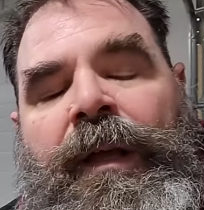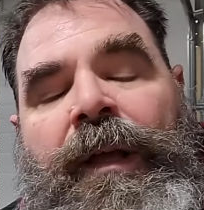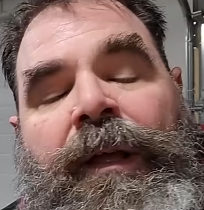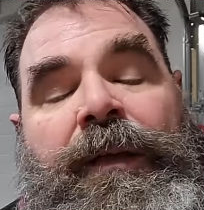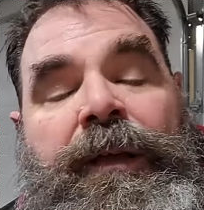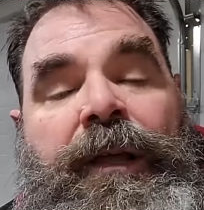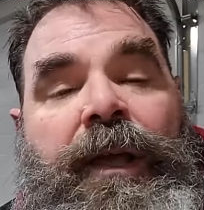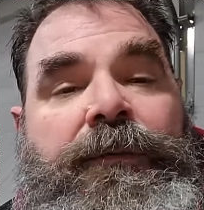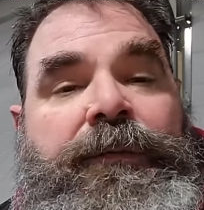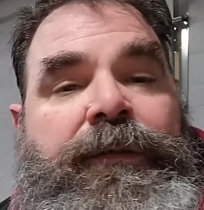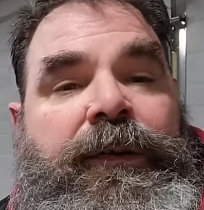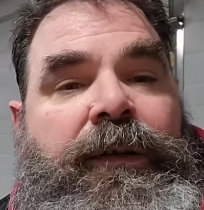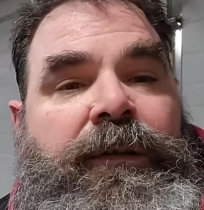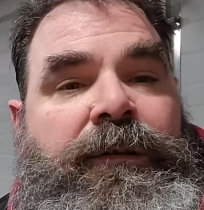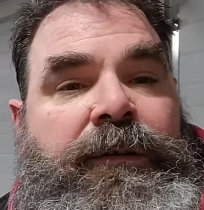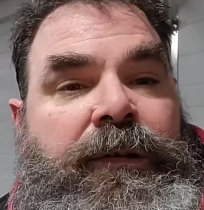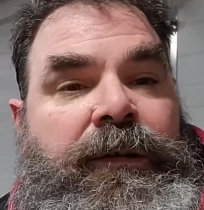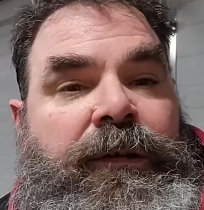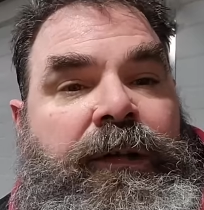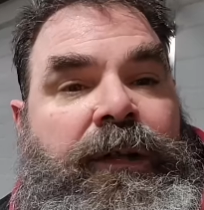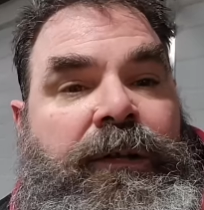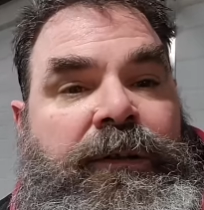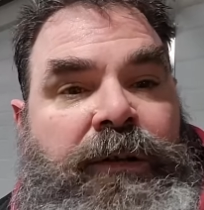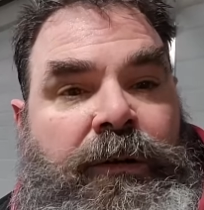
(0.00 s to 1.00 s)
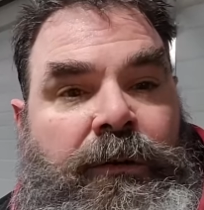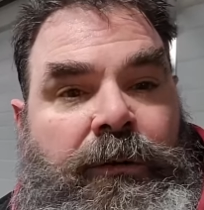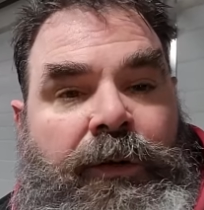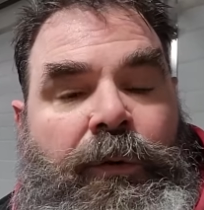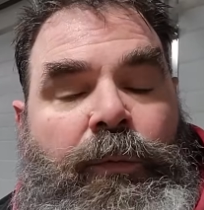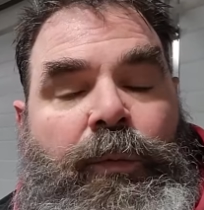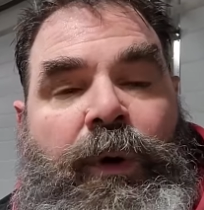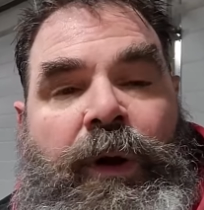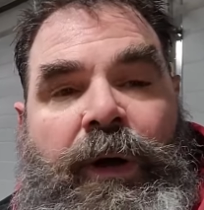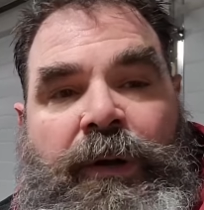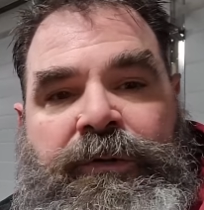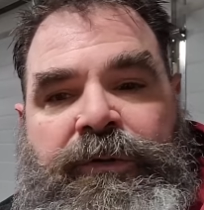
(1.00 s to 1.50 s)
You have to cont continually
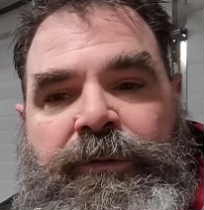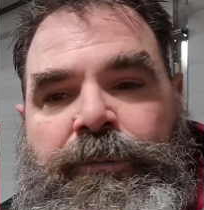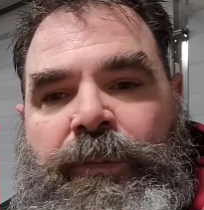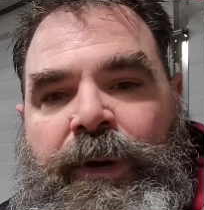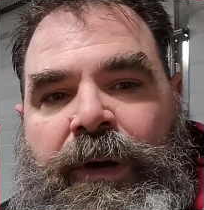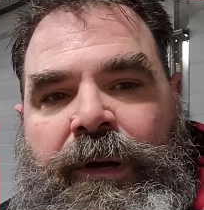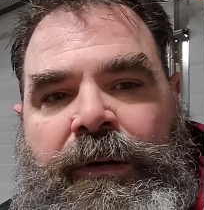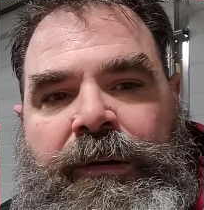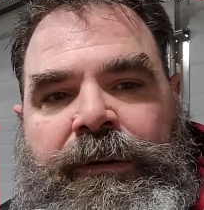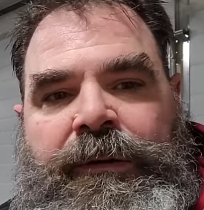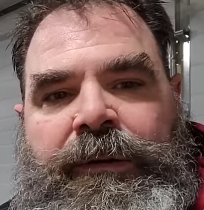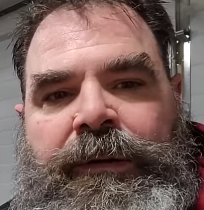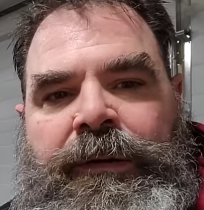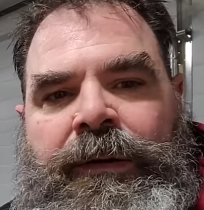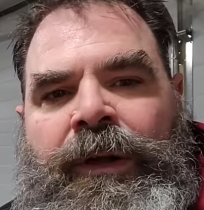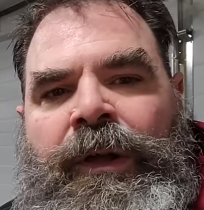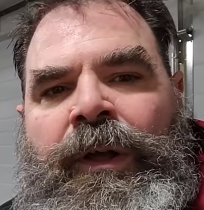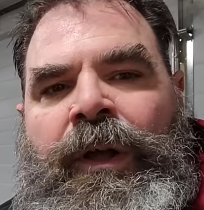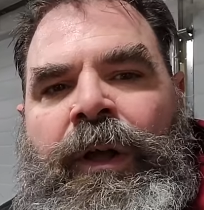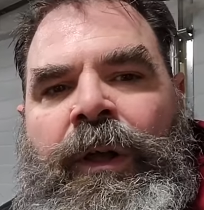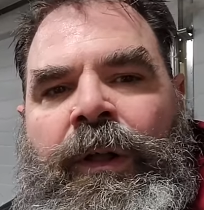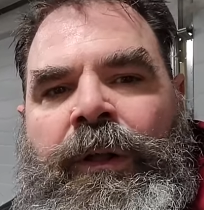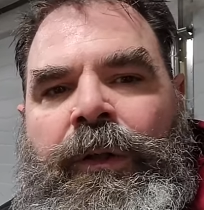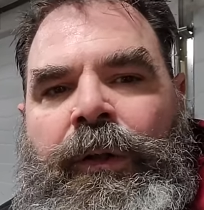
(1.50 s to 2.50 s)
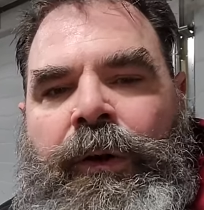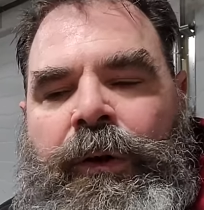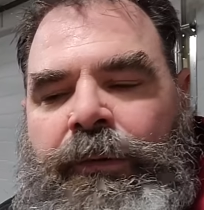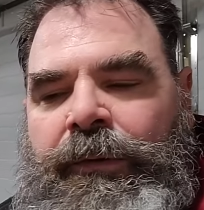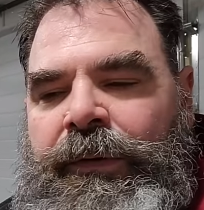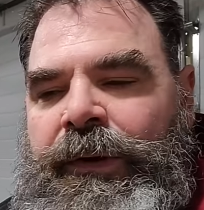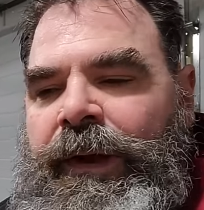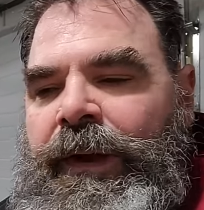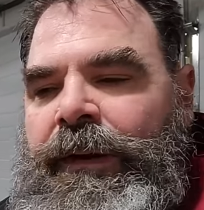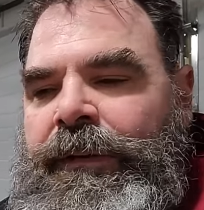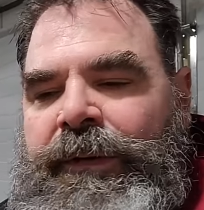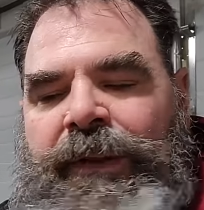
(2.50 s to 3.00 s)
watch, monitor, look
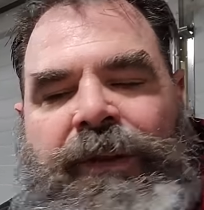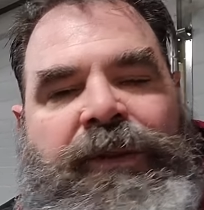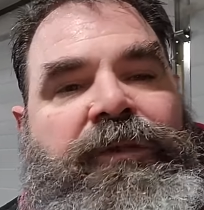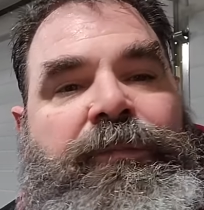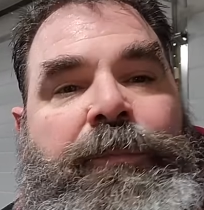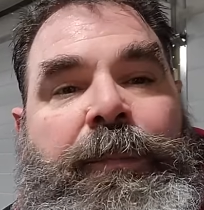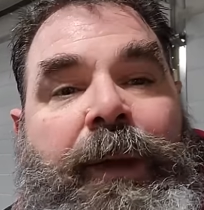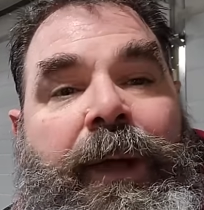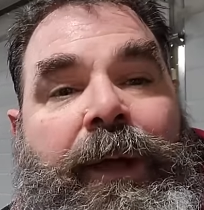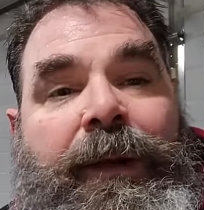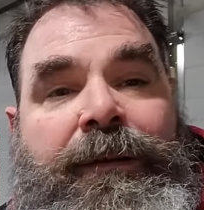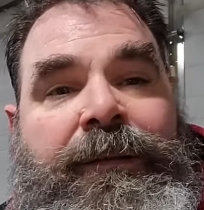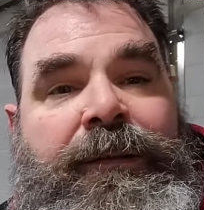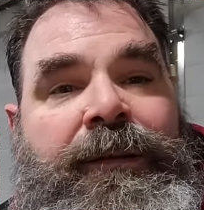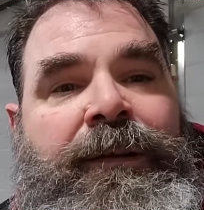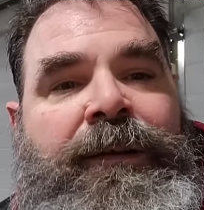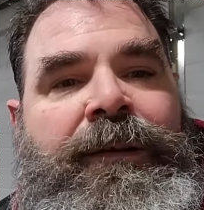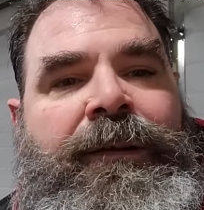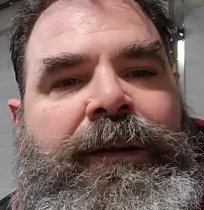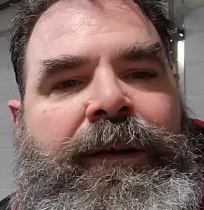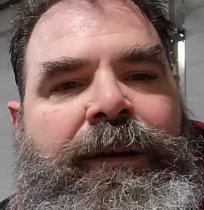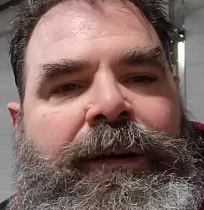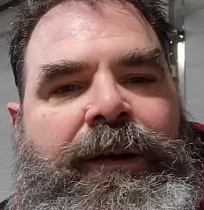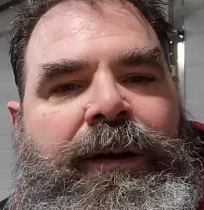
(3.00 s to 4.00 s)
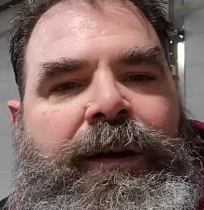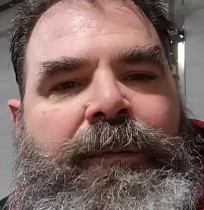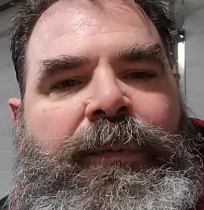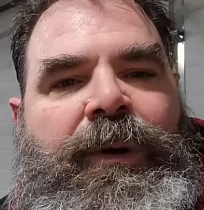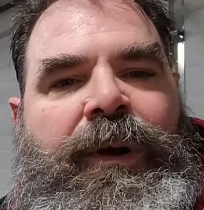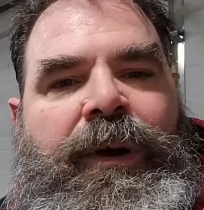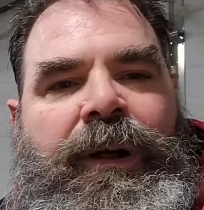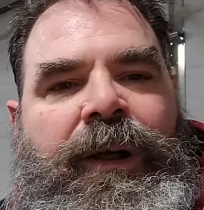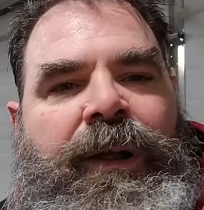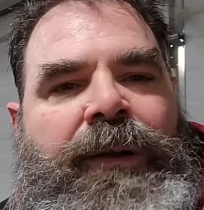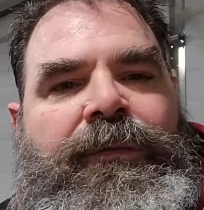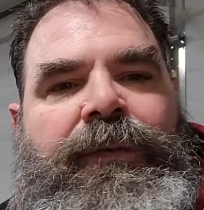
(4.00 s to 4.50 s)
around, inspect um,
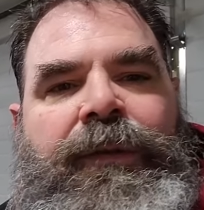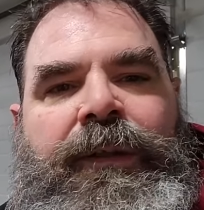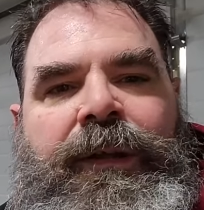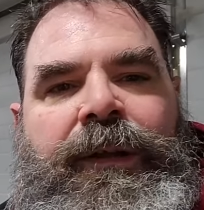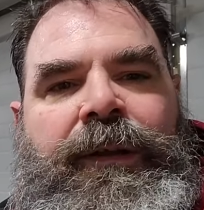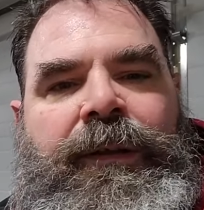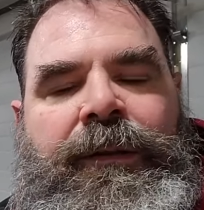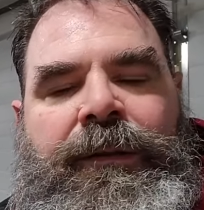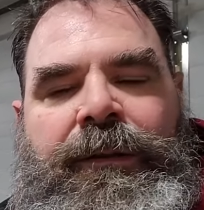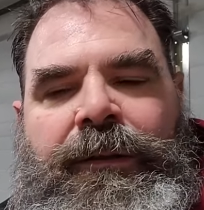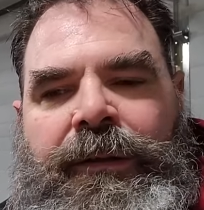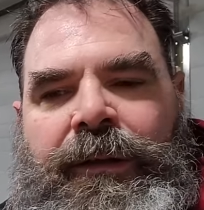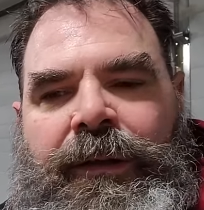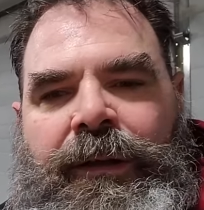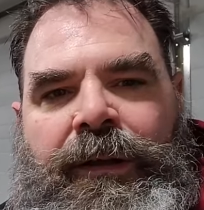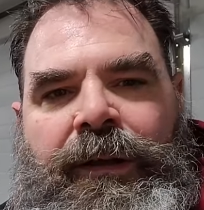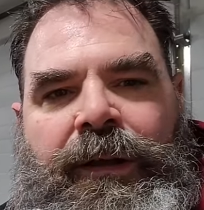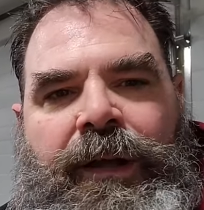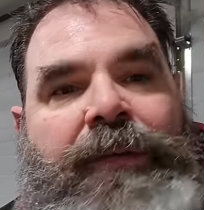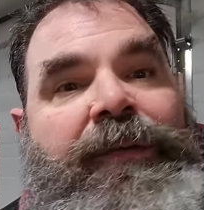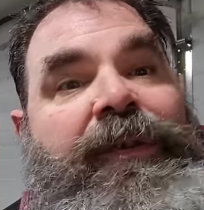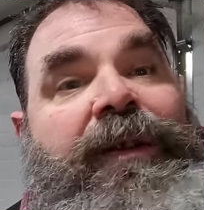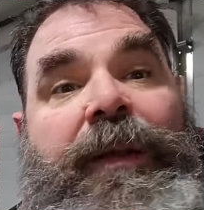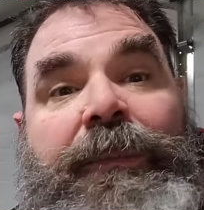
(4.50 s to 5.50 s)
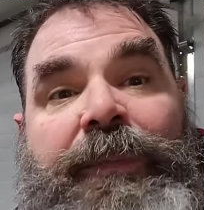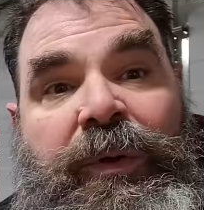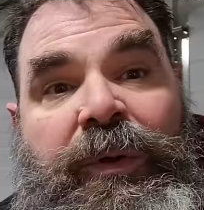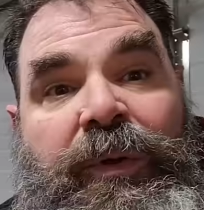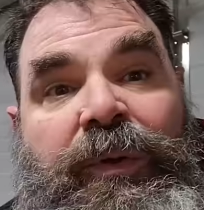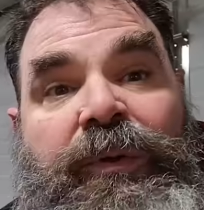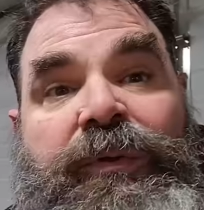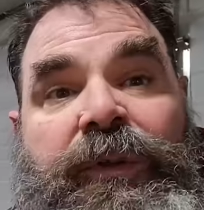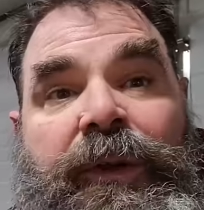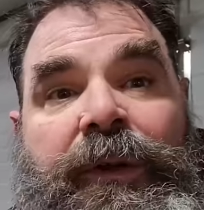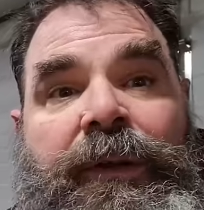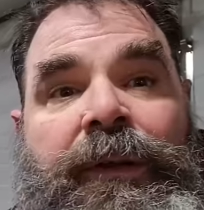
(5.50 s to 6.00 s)
everything uh, every time
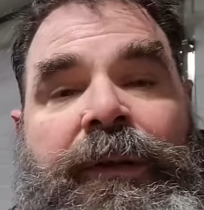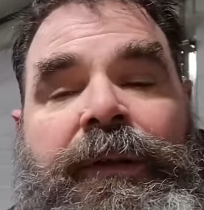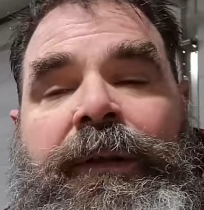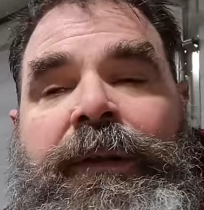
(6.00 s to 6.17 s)
use it,